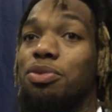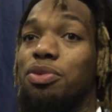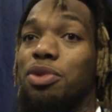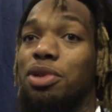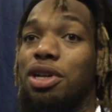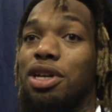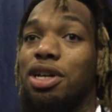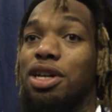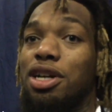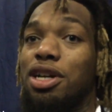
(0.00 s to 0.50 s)
we
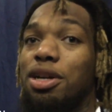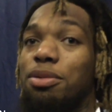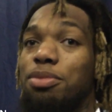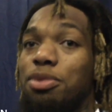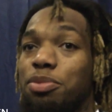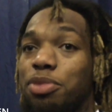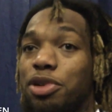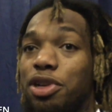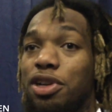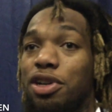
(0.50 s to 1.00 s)

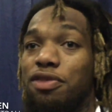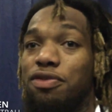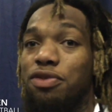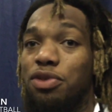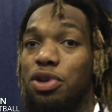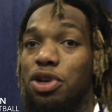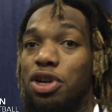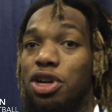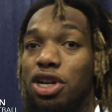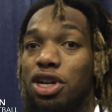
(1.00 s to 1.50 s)
prepared
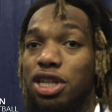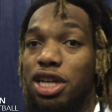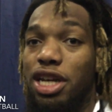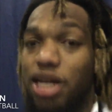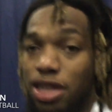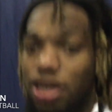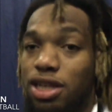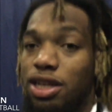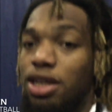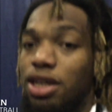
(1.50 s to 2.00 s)
for all
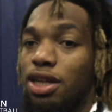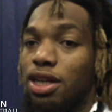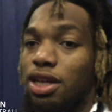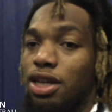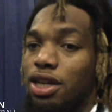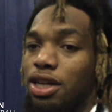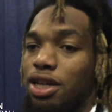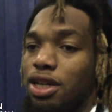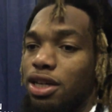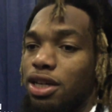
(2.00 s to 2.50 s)
night.
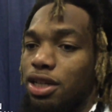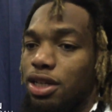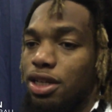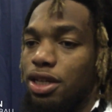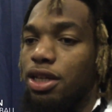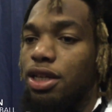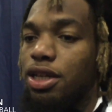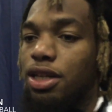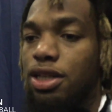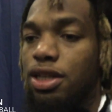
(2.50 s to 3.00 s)

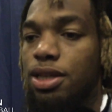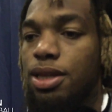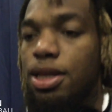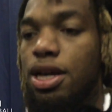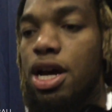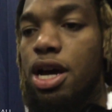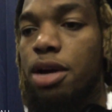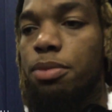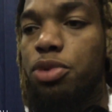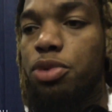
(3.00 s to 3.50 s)

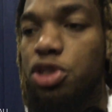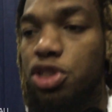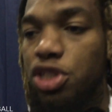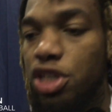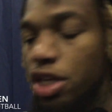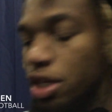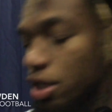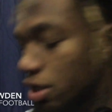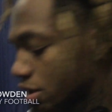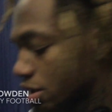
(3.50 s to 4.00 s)
I
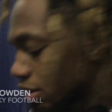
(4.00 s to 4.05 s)
appreciate it.